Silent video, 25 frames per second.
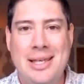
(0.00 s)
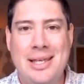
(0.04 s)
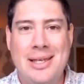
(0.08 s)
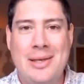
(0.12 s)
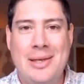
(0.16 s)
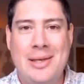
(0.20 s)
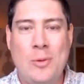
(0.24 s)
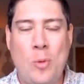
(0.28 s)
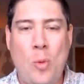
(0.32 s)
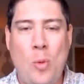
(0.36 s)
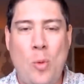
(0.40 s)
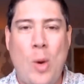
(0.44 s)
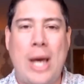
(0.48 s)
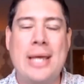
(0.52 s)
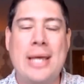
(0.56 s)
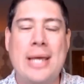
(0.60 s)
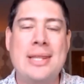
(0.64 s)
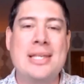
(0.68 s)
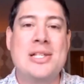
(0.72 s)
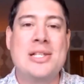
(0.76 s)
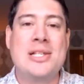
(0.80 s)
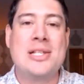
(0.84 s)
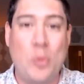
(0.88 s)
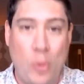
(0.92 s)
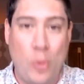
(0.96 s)
why
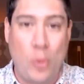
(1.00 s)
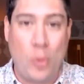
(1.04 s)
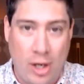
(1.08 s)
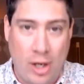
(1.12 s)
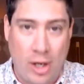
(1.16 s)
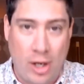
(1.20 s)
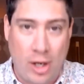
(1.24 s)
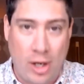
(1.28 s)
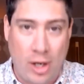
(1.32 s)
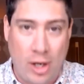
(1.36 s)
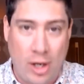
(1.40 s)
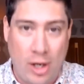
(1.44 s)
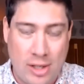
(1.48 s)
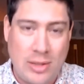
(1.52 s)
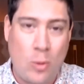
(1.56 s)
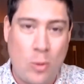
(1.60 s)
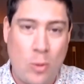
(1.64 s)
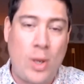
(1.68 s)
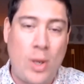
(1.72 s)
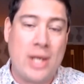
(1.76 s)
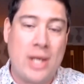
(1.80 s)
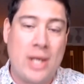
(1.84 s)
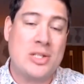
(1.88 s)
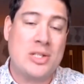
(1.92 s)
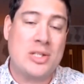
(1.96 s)
this works and
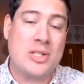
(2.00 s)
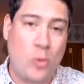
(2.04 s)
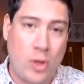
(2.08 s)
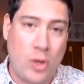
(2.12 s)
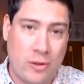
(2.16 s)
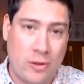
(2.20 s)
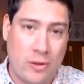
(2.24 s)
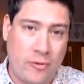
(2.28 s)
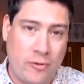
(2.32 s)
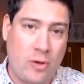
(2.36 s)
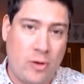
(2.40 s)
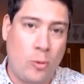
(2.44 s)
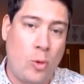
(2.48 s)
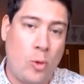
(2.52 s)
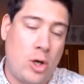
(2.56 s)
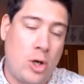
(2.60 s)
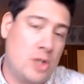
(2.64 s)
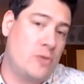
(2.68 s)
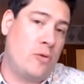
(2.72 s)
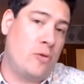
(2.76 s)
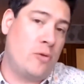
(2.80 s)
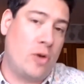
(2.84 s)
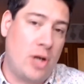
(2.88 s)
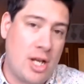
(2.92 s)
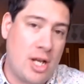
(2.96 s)
why this work for, works
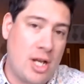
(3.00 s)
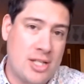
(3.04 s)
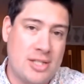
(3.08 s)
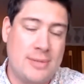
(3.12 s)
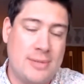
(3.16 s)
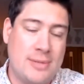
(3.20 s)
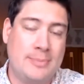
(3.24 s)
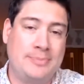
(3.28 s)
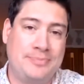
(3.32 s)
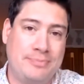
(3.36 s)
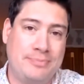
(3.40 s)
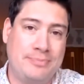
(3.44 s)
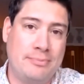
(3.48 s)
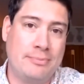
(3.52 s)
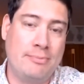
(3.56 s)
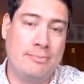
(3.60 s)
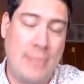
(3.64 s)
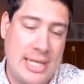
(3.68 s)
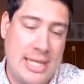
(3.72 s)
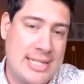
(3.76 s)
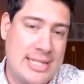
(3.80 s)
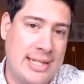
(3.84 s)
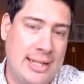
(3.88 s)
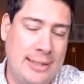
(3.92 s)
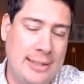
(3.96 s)
for us
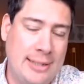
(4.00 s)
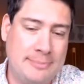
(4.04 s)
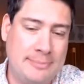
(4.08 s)
basically